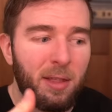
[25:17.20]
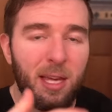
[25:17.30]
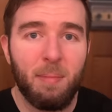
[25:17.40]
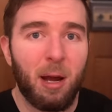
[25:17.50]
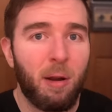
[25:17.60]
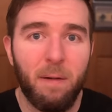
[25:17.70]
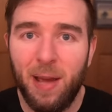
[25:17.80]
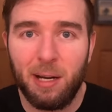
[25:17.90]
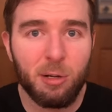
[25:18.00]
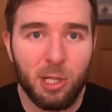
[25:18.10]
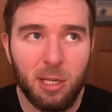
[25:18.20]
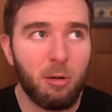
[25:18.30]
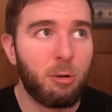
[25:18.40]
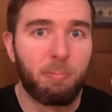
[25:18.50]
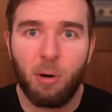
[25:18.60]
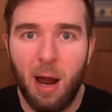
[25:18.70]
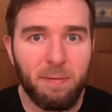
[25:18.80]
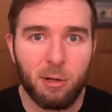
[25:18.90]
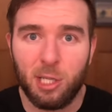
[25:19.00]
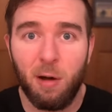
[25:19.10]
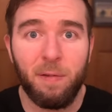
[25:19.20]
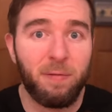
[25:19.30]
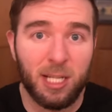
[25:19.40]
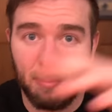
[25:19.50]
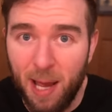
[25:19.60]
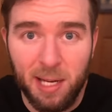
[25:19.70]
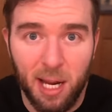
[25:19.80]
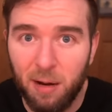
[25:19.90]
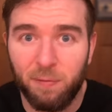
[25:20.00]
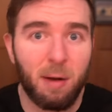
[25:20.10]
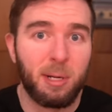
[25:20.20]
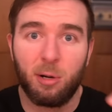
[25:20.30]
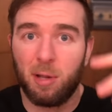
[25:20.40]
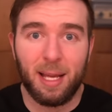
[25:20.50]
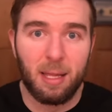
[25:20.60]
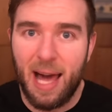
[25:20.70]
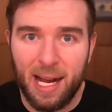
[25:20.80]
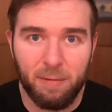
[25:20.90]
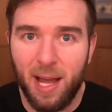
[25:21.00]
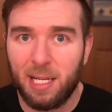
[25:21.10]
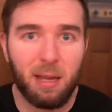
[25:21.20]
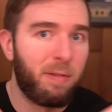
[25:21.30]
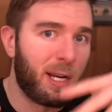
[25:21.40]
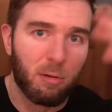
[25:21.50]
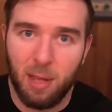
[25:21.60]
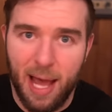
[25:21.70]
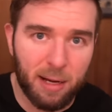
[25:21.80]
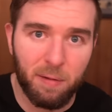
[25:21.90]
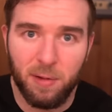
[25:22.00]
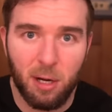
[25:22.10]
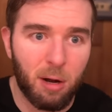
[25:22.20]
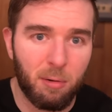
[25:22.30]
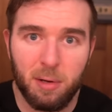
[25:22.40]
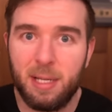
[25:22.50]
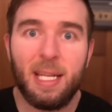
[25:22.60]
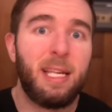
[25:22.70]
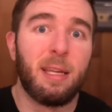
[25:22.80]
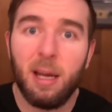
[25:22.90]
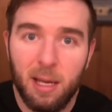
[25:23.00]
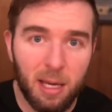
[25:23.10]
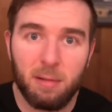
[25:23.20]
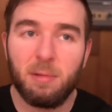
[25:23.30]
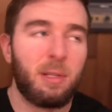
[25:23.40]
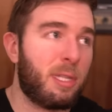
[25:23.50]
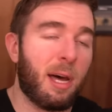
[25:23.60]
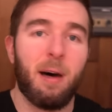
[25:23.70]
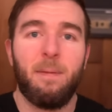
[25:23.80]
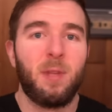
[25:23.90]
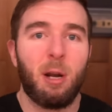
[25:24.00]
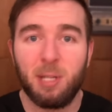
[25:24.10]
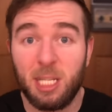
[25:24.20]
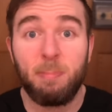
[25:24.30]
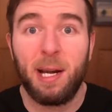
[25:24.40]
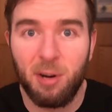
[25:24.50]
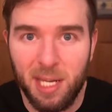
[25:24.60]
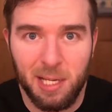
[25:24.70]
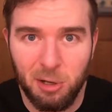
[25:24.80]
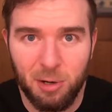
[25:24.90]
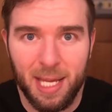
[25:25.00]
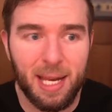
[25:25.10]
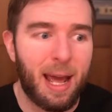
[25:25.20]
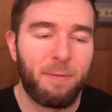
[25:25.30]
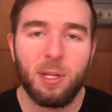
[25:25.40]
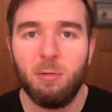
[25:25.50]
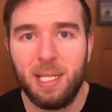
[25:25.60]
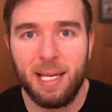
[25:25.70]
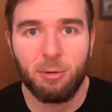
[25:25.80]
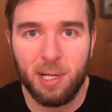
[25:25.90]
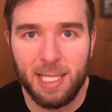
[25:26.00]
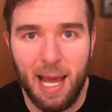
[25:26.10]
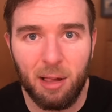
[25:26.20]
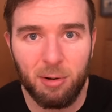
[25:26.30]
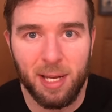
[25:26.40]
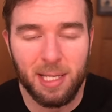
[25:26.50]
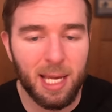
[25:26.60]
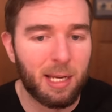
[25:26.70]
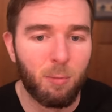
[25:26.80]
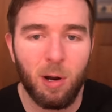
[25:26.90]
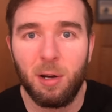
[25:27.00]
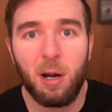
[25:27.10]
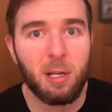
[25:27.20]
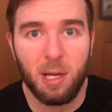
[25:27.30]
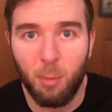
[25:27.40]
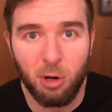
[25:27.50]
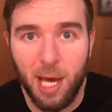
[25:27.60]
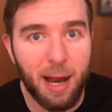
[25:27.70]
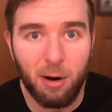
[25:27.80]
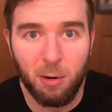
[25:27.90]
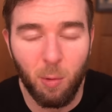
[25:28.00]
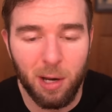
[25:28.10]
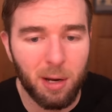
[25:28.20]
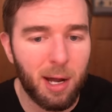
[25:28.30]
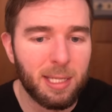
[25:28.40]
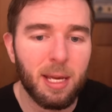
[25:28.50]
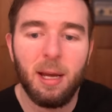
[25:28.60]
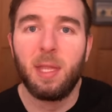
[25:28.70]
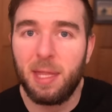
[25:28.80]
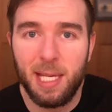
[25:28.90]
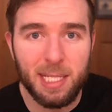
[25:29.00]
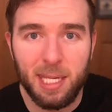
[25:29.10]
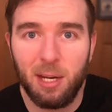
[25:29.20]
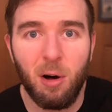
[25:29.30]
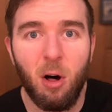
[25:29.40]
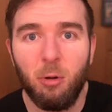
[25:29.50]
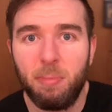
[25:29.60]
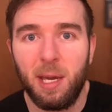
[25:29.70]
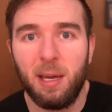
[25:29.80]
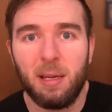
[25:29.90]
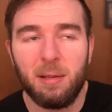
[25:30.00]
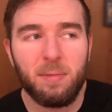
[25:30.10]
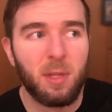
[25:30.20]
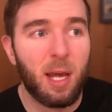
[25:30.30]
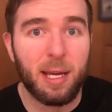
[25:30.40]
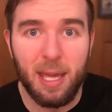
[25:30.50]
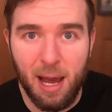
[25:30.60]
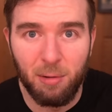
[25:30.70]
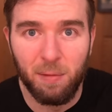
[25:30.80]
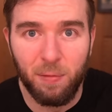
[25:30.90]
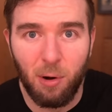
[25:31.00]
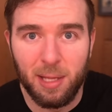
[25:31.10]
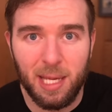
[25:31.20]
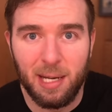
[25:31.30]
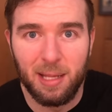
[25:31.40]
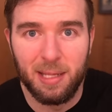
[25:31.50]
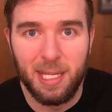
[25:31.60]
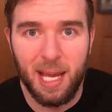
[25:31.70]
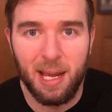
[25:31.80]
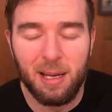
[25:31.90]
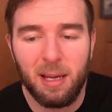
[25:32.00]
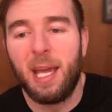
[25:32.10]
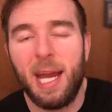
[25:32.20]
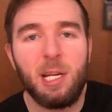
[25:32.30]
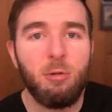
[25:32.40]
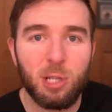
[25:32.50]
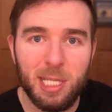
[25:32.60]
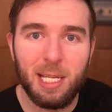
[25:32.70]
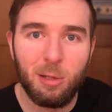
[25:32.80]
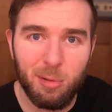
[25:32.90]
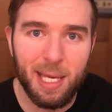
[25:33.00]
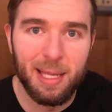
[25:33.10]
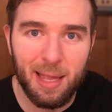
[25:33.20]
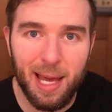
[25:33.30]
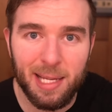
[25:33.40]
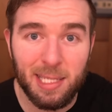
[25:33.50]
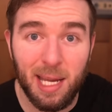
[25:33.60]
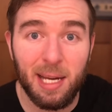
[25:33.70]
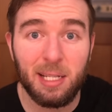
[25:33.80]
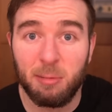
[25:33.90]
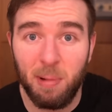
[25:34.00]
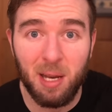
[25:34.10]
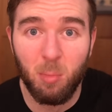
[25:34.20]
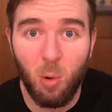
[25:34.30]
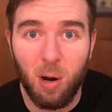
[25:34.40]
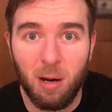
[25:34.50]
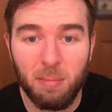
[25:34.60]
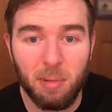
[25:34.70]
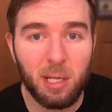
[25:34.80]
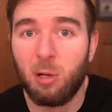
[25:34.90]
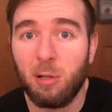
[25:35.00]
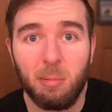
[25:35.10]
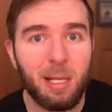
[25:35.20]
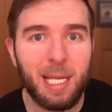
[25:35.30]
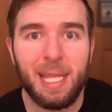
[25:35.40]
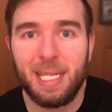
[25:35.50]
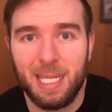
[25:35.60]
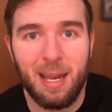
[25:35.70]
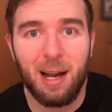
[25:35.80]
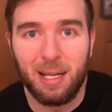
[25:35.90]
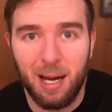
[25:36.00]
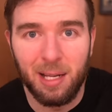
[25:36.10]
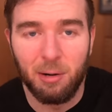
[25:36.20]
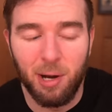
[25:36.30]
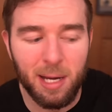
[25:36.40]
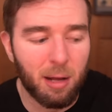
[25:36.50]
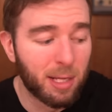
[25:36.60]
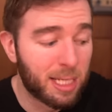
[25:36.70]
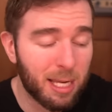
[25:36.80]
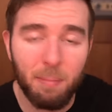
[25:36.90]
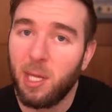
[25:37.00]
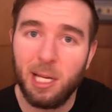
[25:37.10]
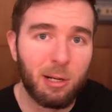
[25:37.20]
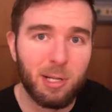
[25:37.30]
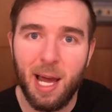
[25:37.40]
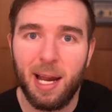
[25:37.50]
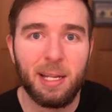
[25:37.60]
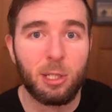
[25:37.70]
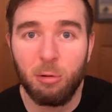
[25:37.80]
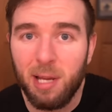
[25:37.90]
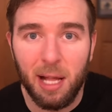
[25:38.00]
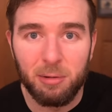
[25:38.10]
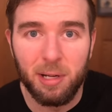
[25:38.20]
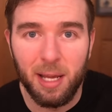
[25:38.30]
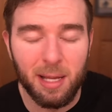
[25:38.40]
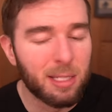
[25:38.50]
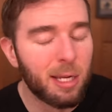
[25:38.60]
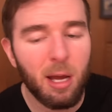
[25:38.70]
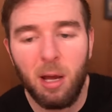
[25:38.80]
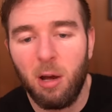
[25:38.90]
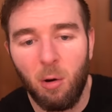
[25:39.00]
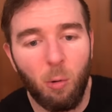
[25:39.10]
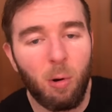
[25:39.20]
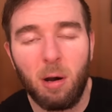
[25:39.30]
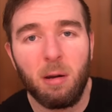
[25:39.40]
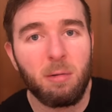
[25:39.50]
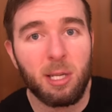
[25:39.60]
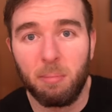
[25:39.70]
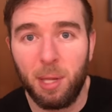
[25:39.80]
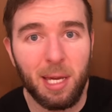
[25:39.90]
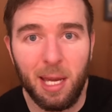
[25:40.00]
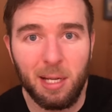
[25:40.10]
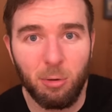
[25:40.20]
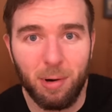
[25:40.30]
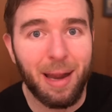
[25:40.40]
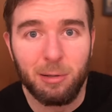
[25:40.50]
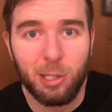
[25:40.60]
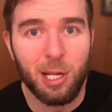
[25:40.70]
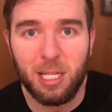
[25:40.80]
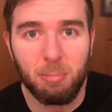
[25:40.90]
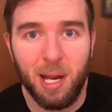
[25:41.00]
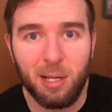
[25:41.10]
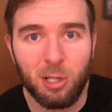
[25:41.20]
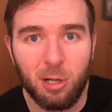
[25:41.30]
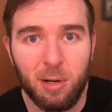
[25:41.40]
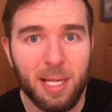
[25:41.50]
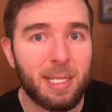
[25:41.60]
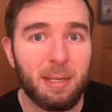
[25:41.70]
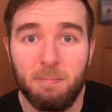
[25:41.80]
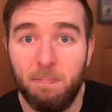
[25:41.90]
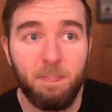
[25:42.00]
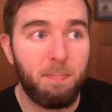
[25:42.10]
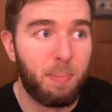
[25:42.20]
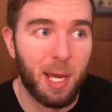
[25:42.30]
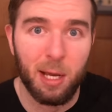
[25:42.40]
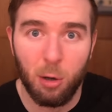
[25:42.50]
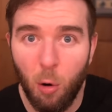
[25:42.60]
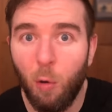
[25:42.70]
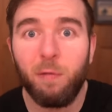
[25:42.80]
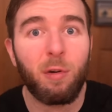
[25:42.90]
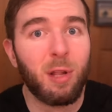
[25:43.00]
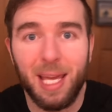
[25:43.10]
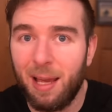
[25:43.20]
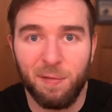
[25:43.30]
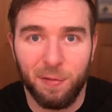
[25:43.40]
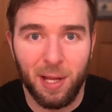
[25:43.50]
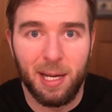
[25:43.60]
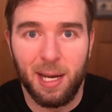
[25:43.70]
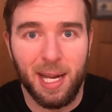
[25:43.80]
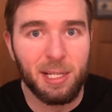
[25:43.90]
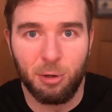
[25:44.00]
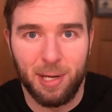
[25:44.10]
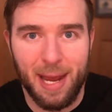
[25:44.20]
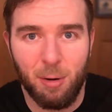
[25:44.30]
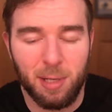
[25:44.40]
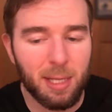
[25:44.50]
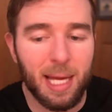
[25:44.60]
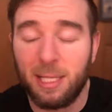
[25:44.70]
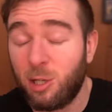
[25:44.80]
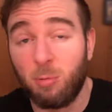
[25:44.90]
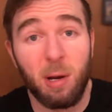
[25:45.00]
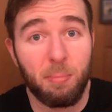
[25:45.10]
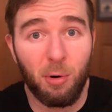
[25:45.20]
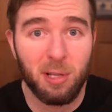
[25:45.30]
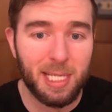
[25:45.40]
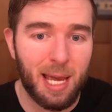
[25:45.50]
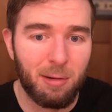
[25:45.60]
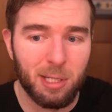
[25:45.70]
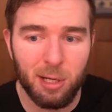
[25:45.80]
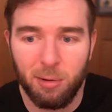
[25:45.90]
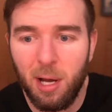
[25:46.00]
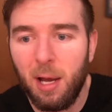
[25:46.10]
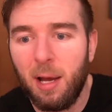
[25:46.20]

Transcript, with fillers: The amount of energy you deprive yourself of expending from your like lack of activity or lack of, you know, NEAT, the, you know, disparity in your NEAT after you decrease calorie intake and whatnot, you get more tired and whatnot. This can all be accounted for at the end of the day, and you just need to eat less and expend more, because ultimately that's not cutting it right now. Like, something in your diet is too calorie dense, or something in your energy expenditure is being overly inflated in your count. That's just what it boils down to.